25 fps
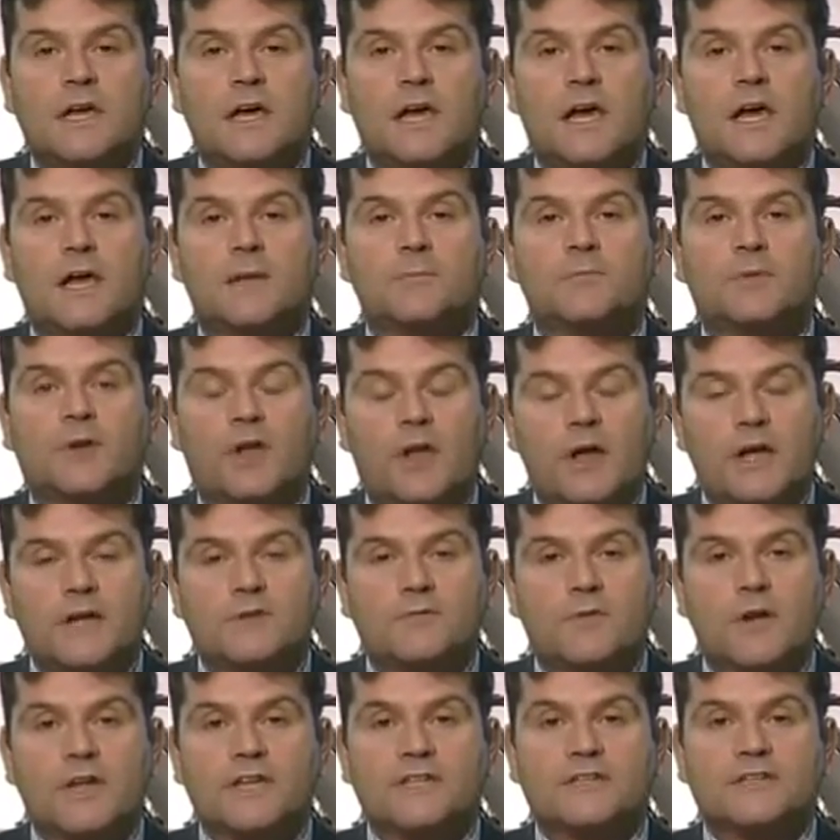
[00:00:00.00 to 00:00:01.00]

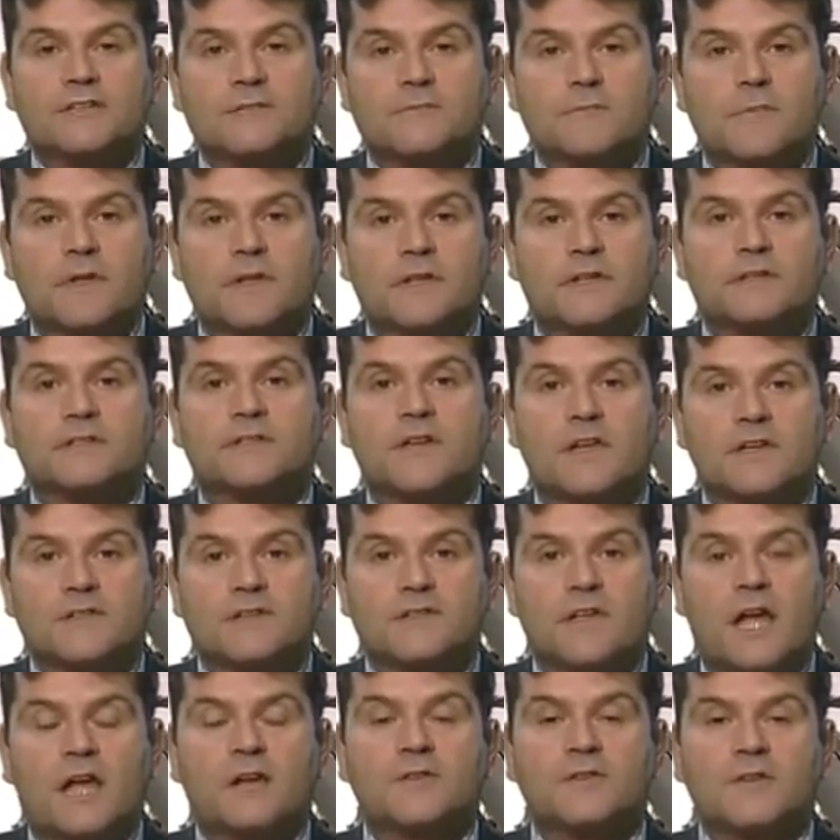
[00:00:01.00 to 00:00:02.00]
implied rates it
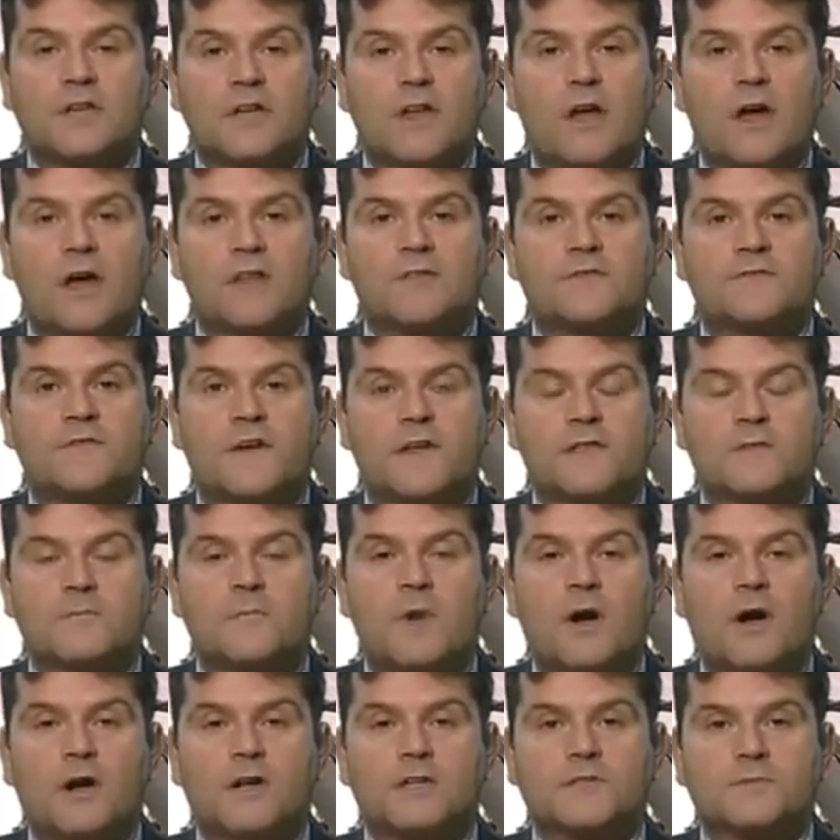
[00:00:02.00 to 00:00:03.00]
does underline the fact that
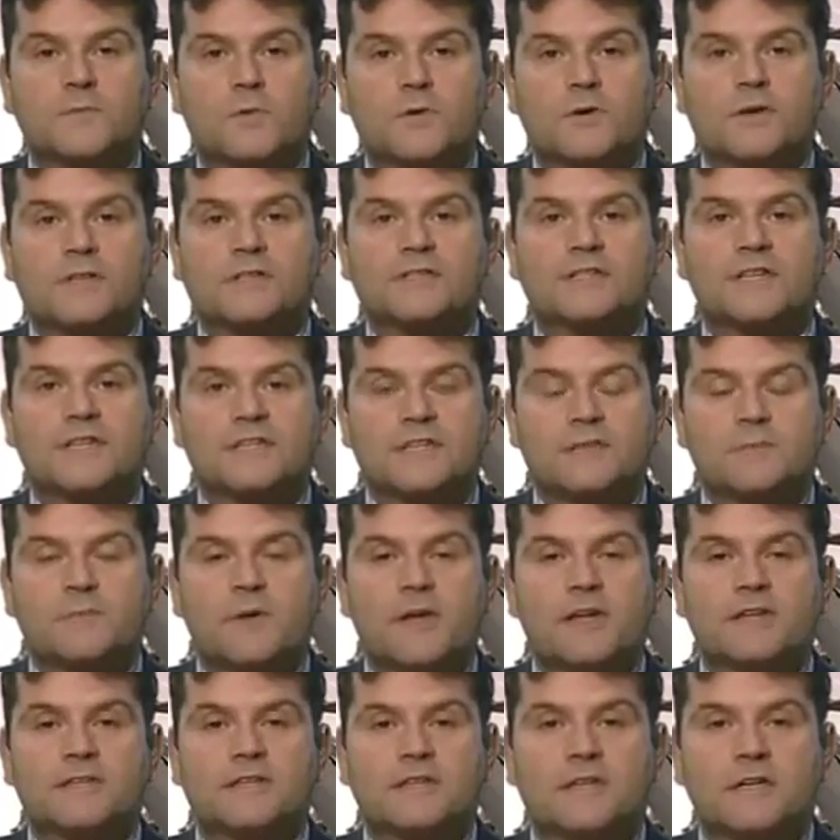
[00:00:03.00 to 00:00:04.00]
markets were
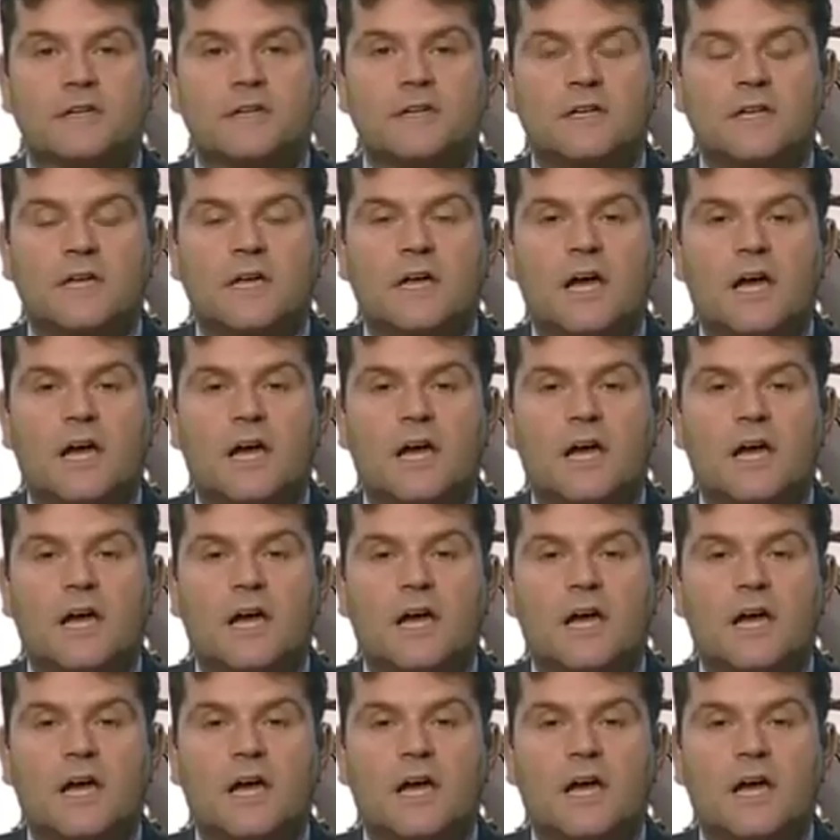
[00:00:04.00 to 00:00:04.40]
anticipating a